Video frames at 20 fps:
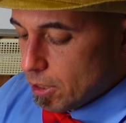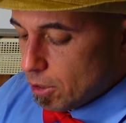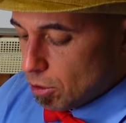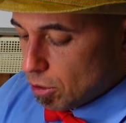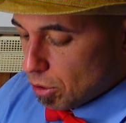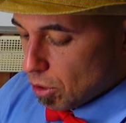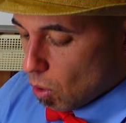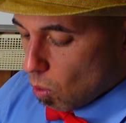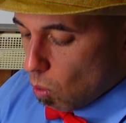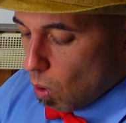
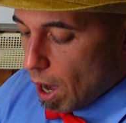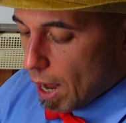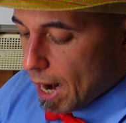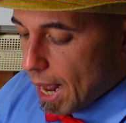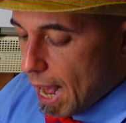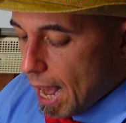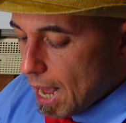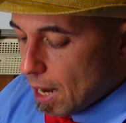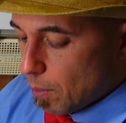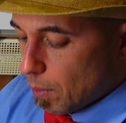So what
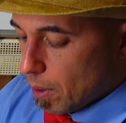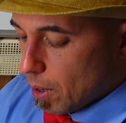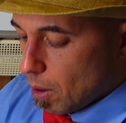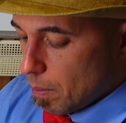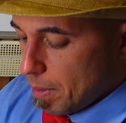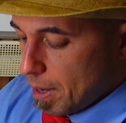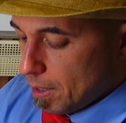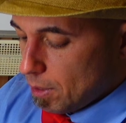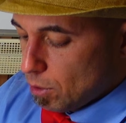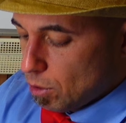I
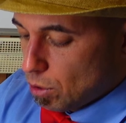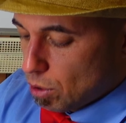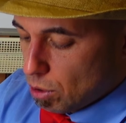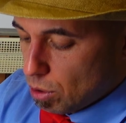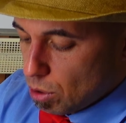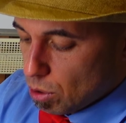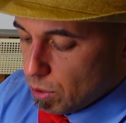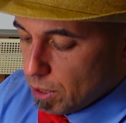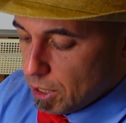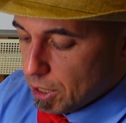recommend you to
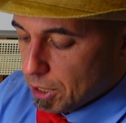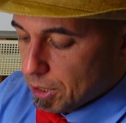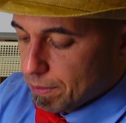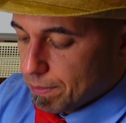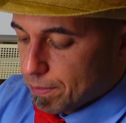do is